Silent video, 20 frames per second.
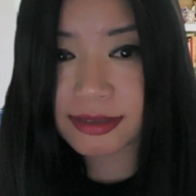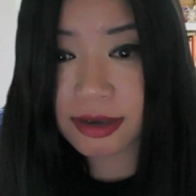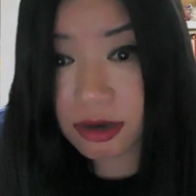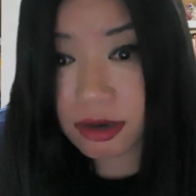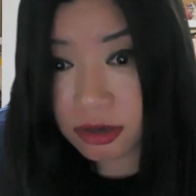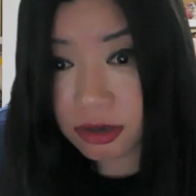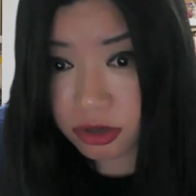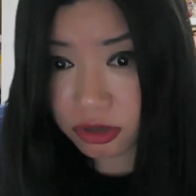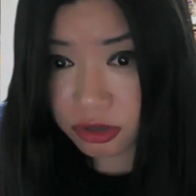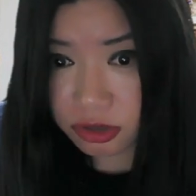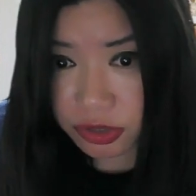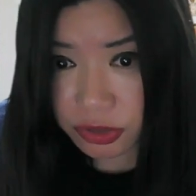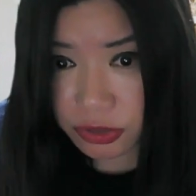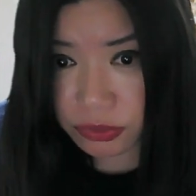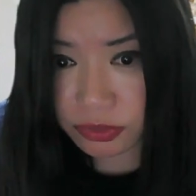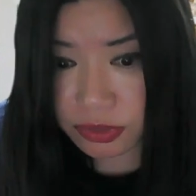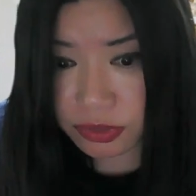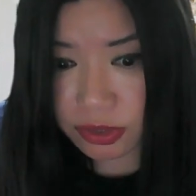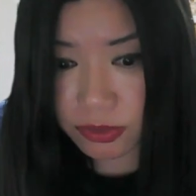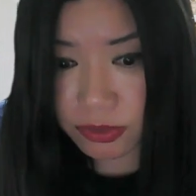learn new
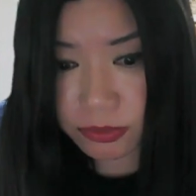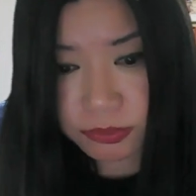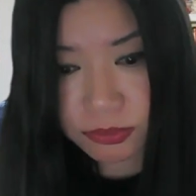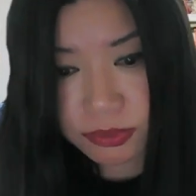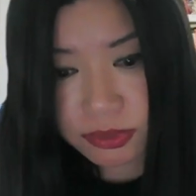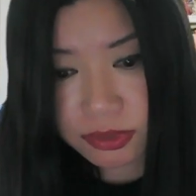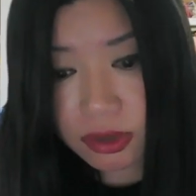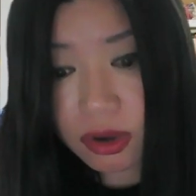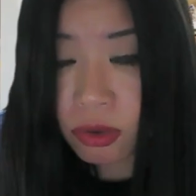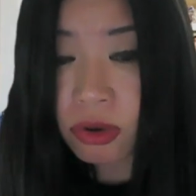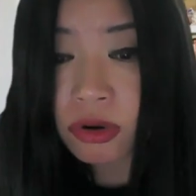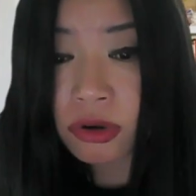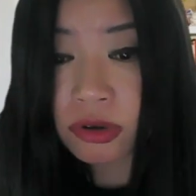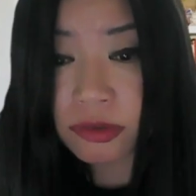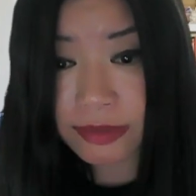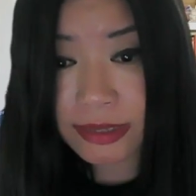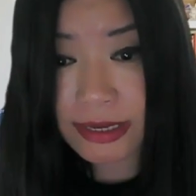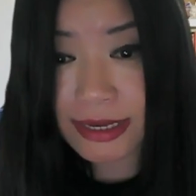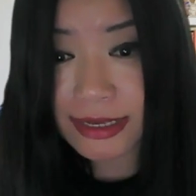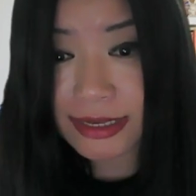skills. All
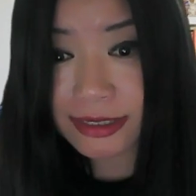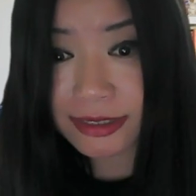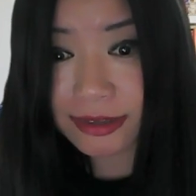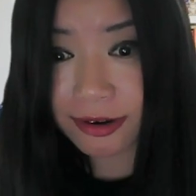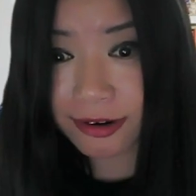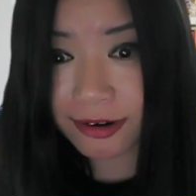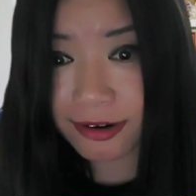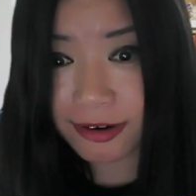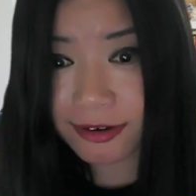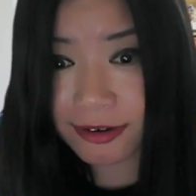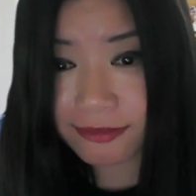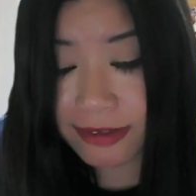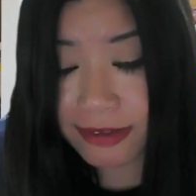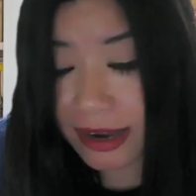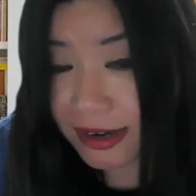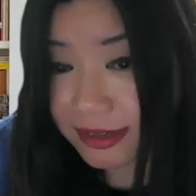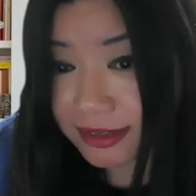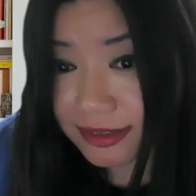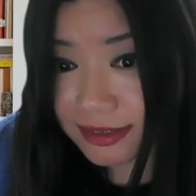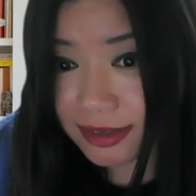of these are
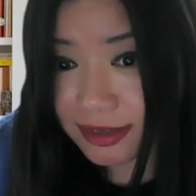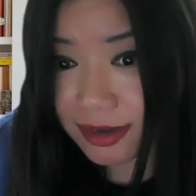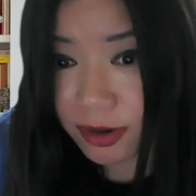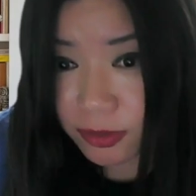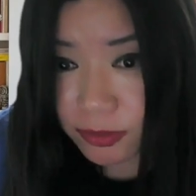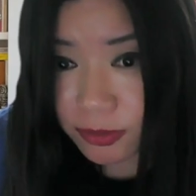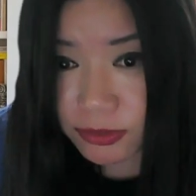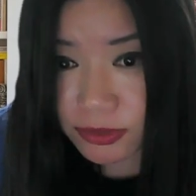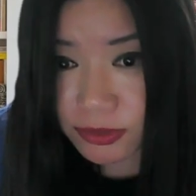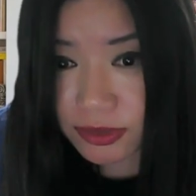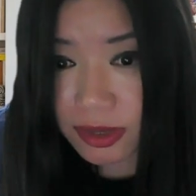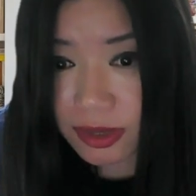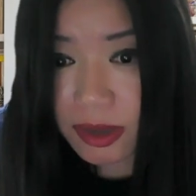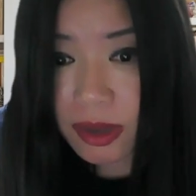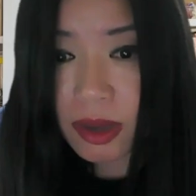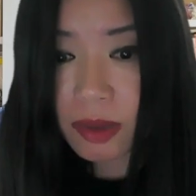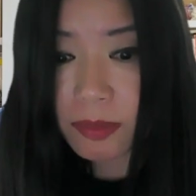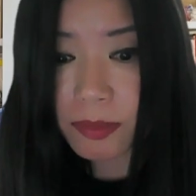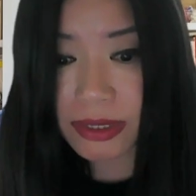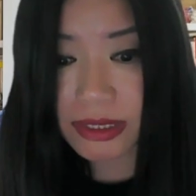valid goals,
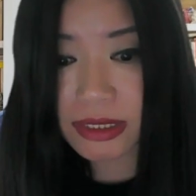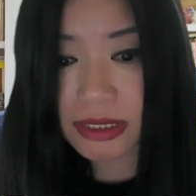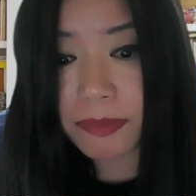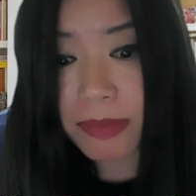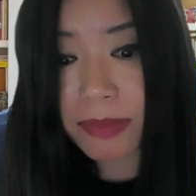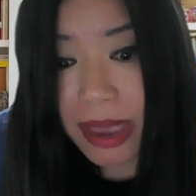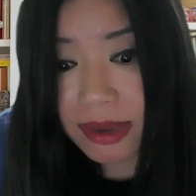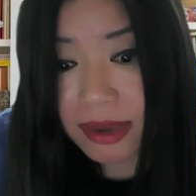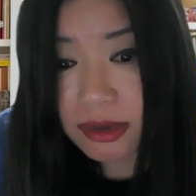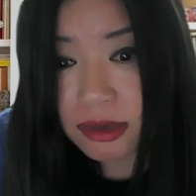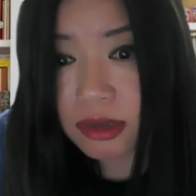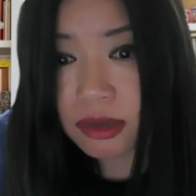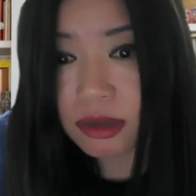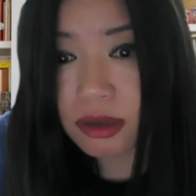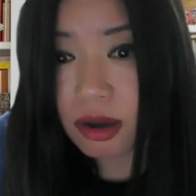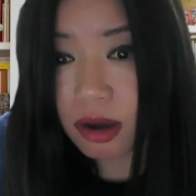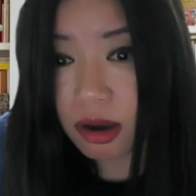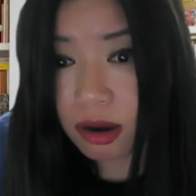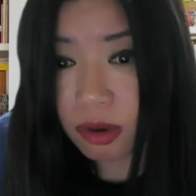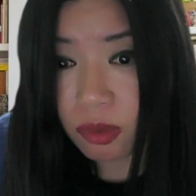but
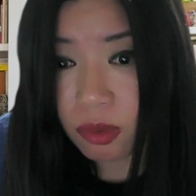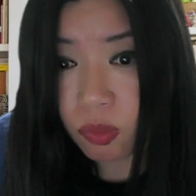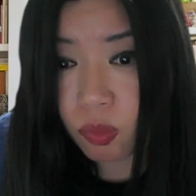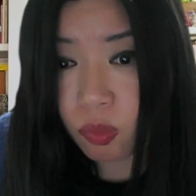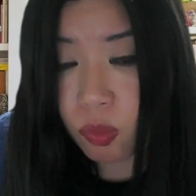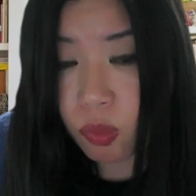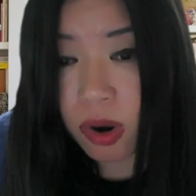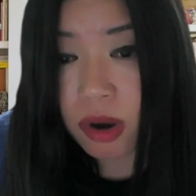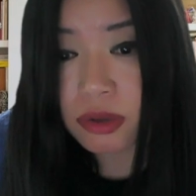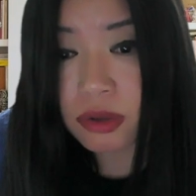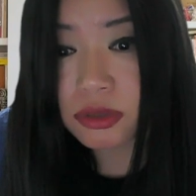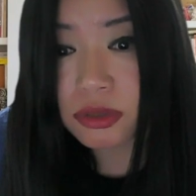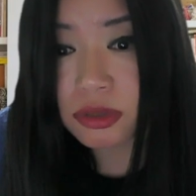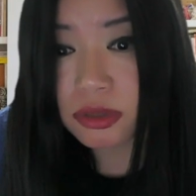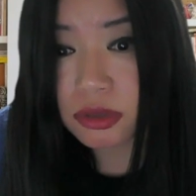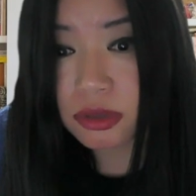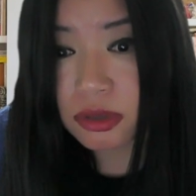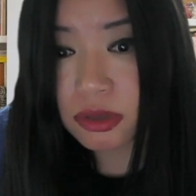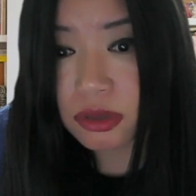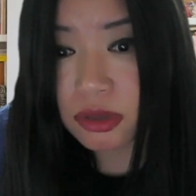depending on what
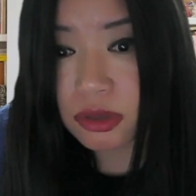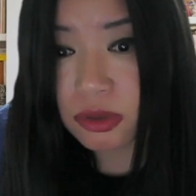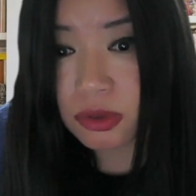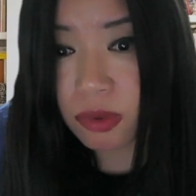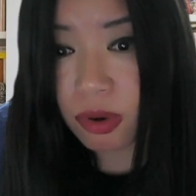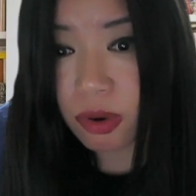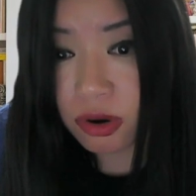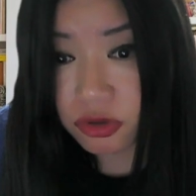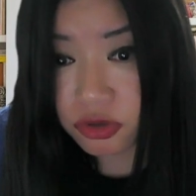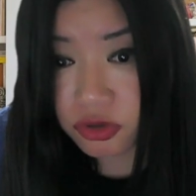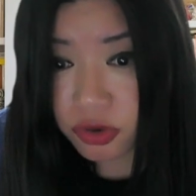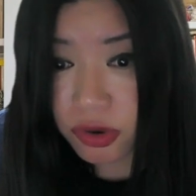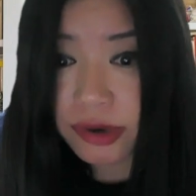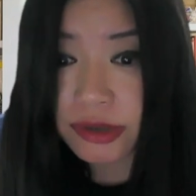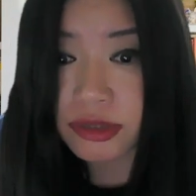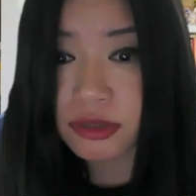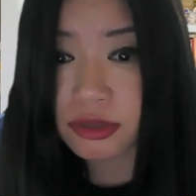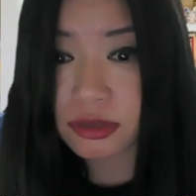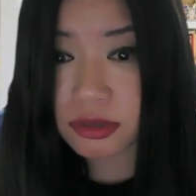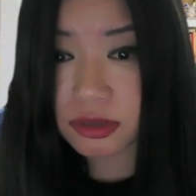you are
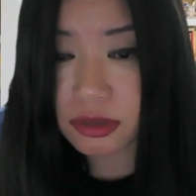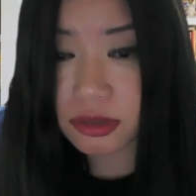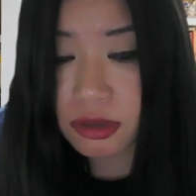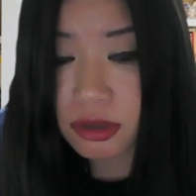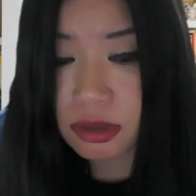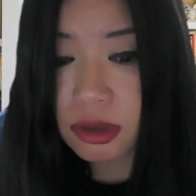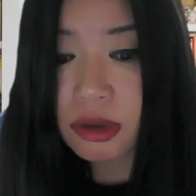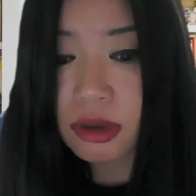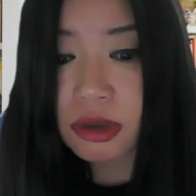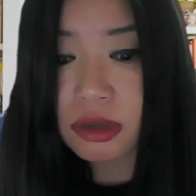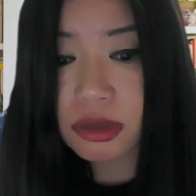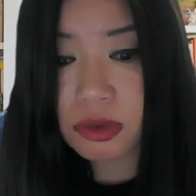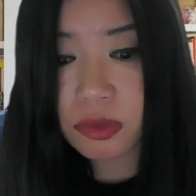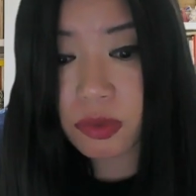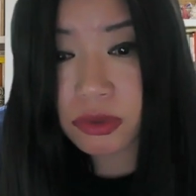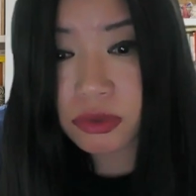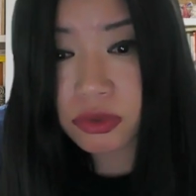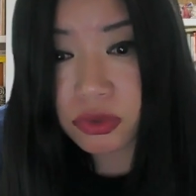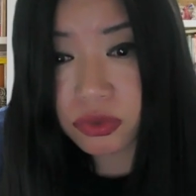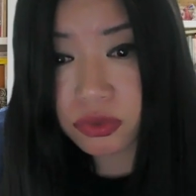trying to do, you
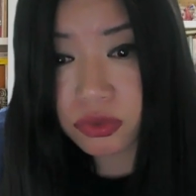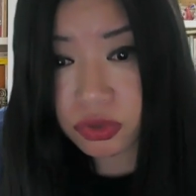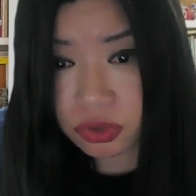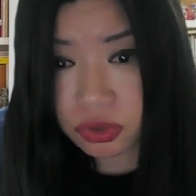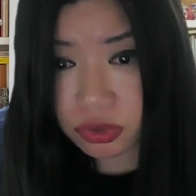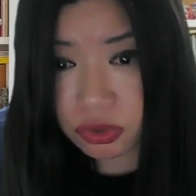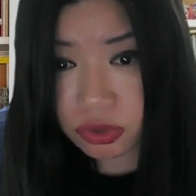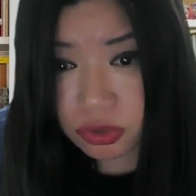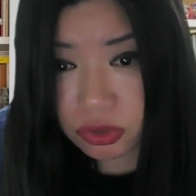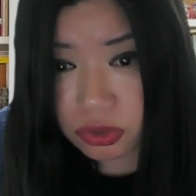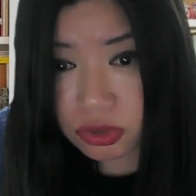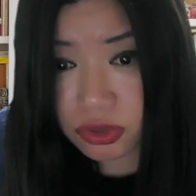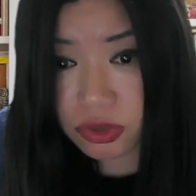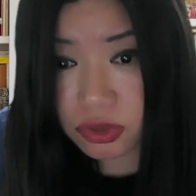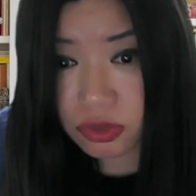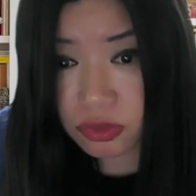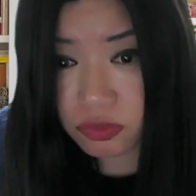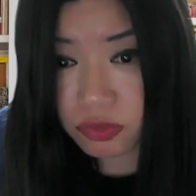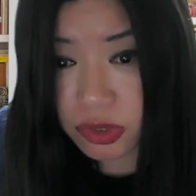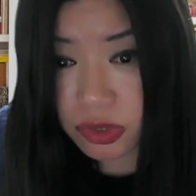want to
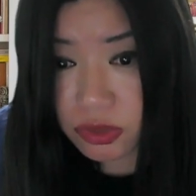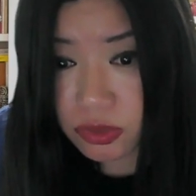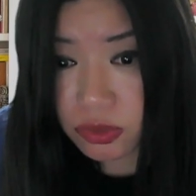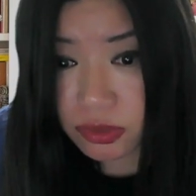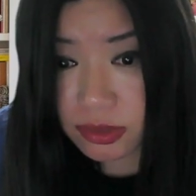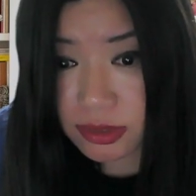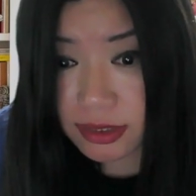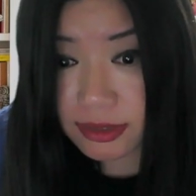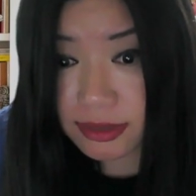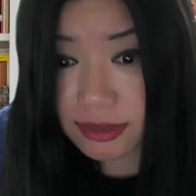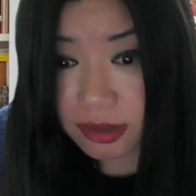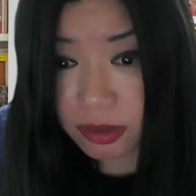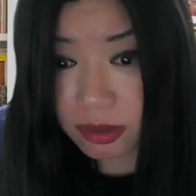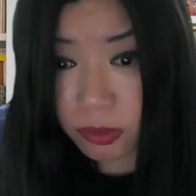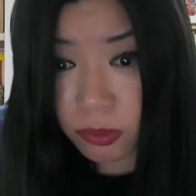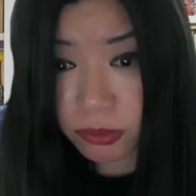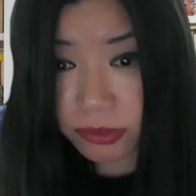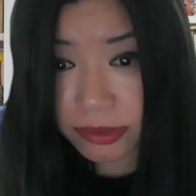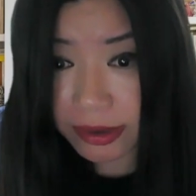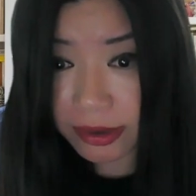choose resources
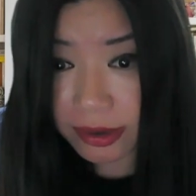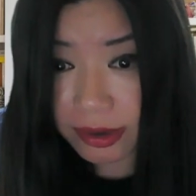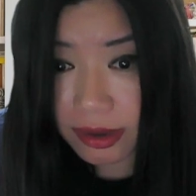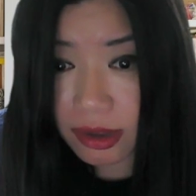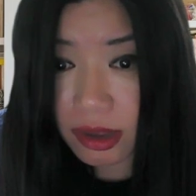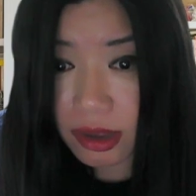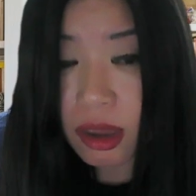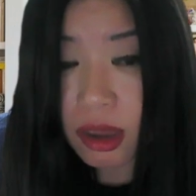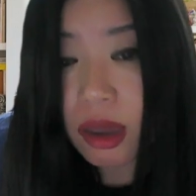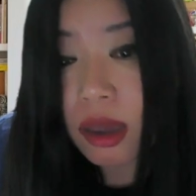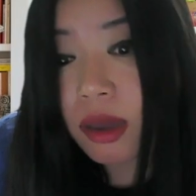accordingly.